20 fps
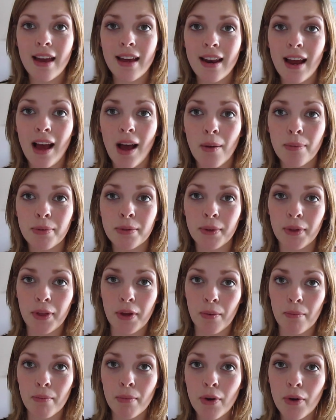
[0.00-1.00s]
It helps with
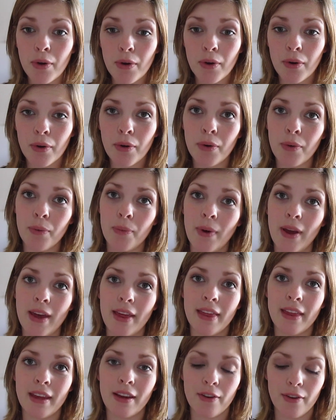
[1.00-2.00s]
your mood,
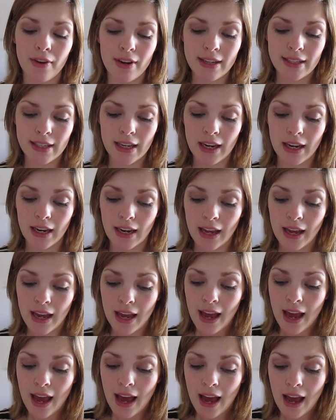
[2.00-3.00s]
with increasing
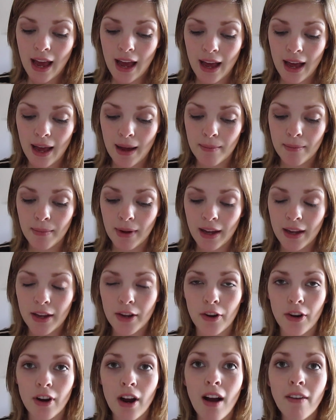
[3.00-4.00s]

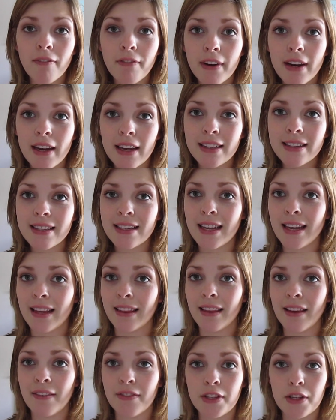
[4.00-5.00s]
your confidence.
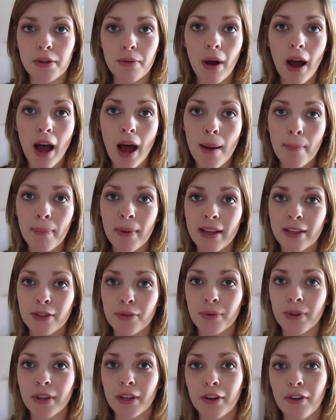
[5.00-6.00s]
It lifts you up. It's
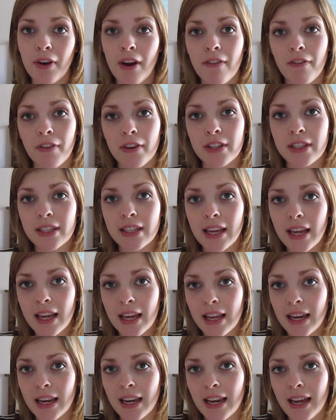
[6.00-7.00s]
really great for
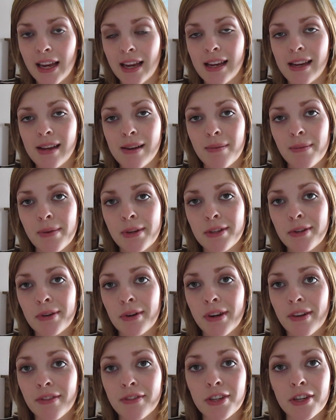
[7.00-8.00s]
skin,
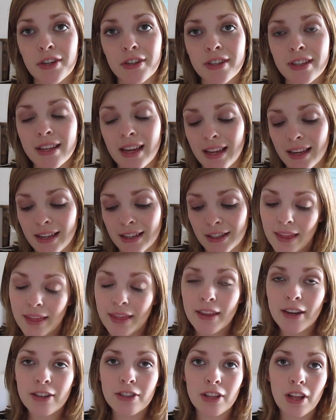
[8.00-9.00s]
restorative to your skin.
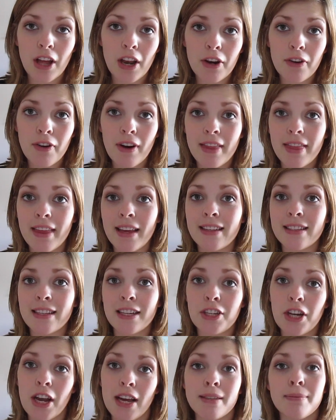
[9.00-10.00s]
There's a lot of great things
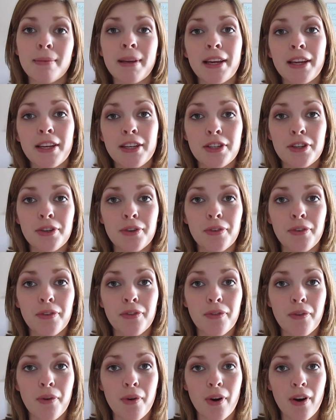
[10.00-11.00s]
that jasmine can do
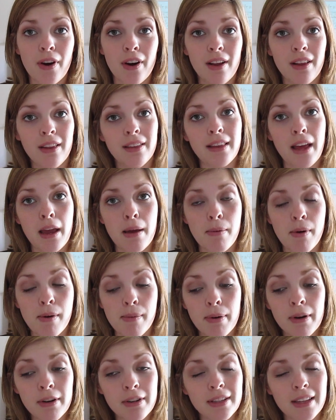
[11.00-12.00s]
for labor.
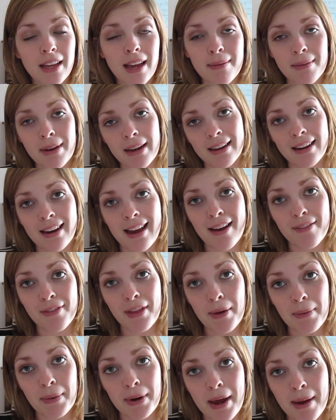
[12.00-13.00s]
Personally, I'm not gonna have
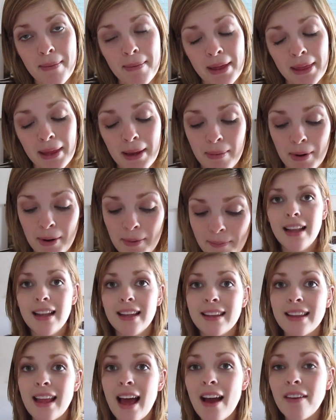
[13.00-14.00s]
that one at my labor.
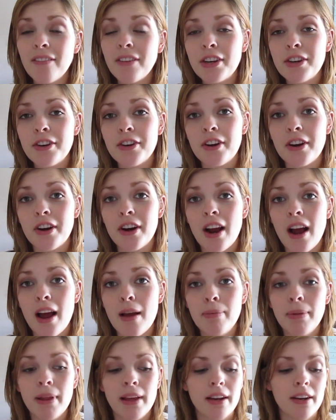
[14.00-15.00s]
Lavender, I
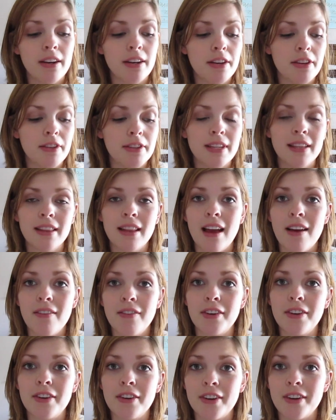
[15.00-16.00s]
plan on using
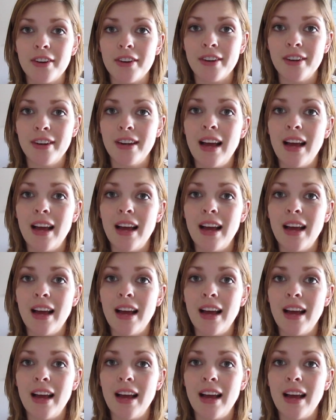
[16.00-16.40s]
lavender